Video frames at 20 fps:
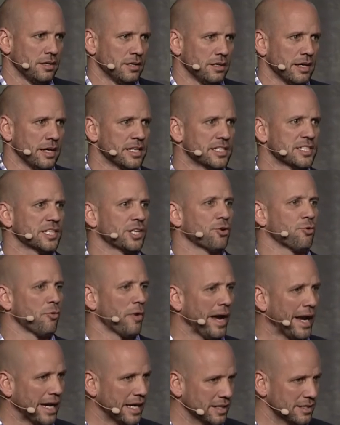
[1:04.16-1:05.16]
It's
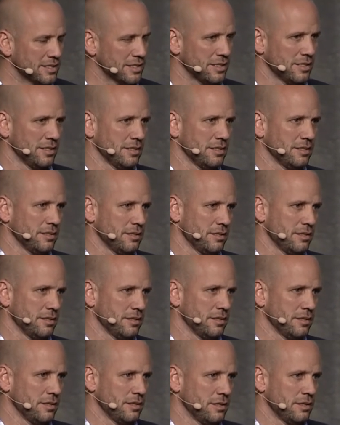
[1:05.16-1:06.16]
great
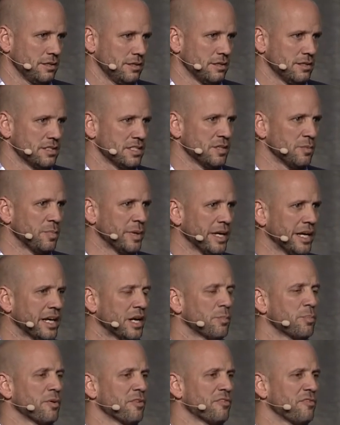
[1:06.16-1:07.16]
to be in a
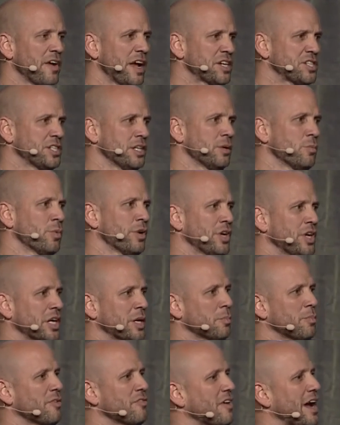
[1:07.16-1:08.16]
profession where you
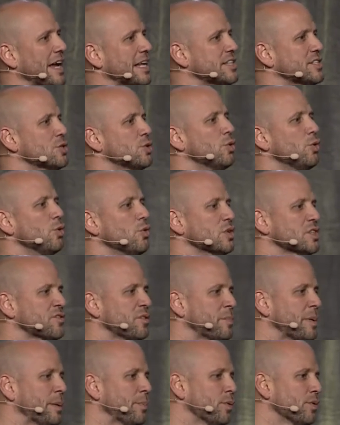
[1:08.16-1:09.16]
can provide tools for
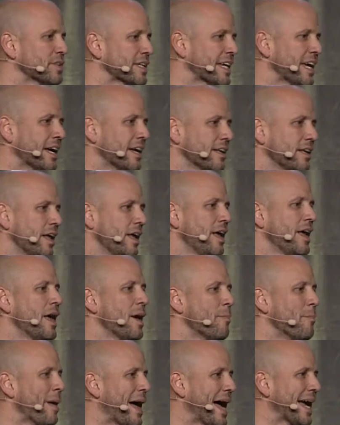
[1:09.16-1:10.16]
people to get
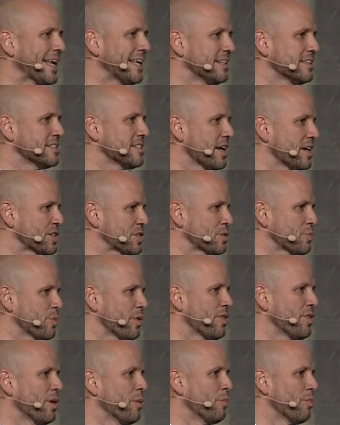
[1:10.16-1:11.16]
back in touch
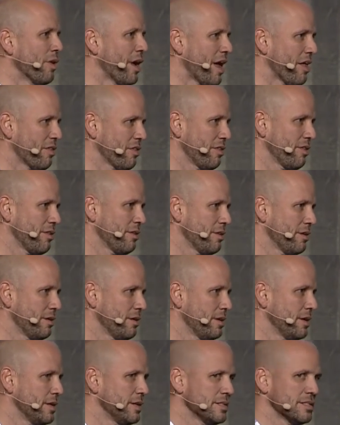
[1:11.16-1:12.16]
with their breath,
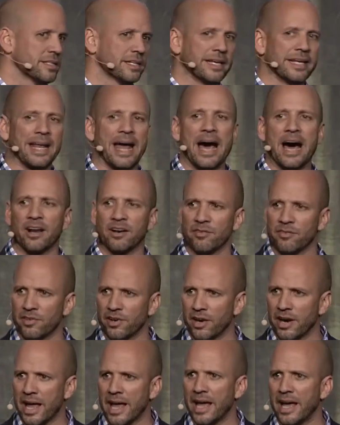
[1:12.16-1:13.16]
to get out of
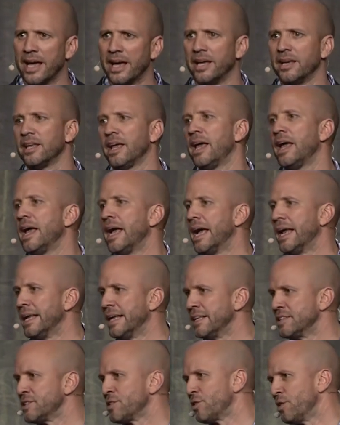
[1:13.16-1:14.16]
their head and
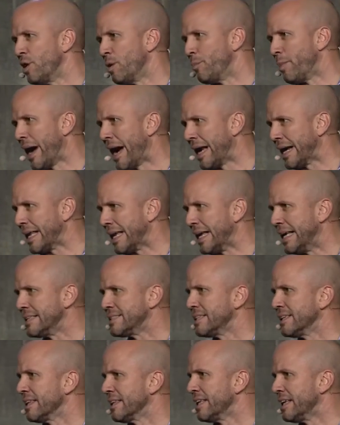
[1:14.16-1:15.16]
into their body, and
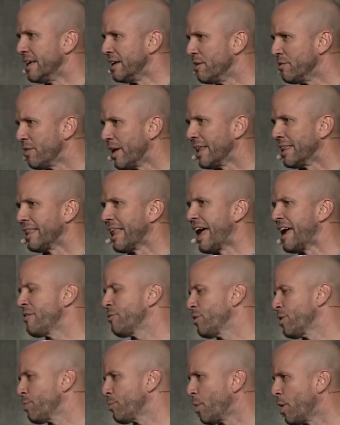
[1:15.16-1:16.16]
to live a life
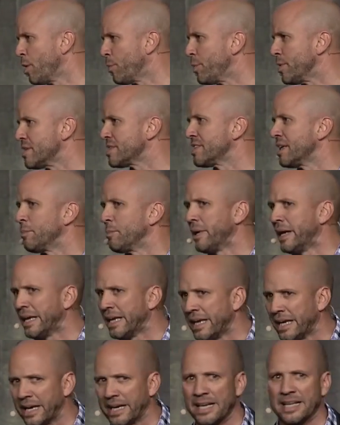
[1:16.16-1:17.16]
with purpose and
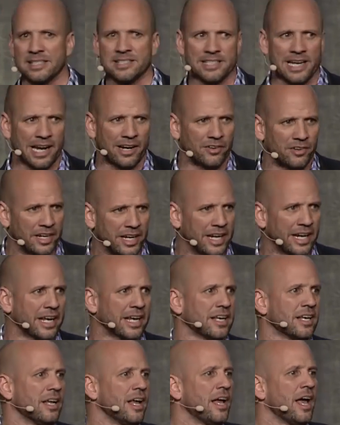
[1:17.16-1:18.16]
meaning and integrity
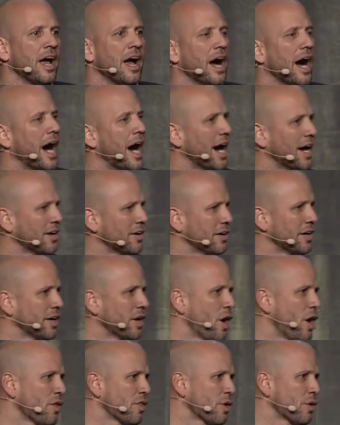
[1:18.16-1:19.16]
and honor and
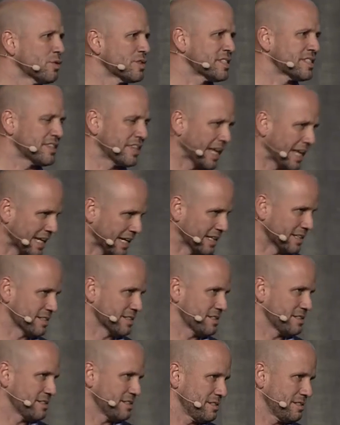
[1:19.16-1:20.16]
all those
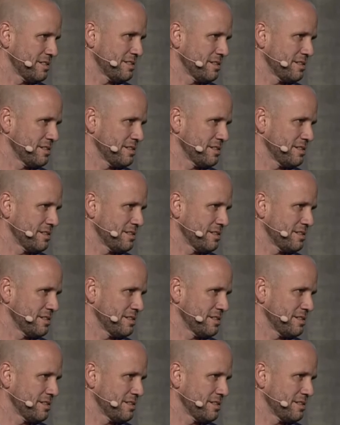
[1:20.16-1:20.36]
things.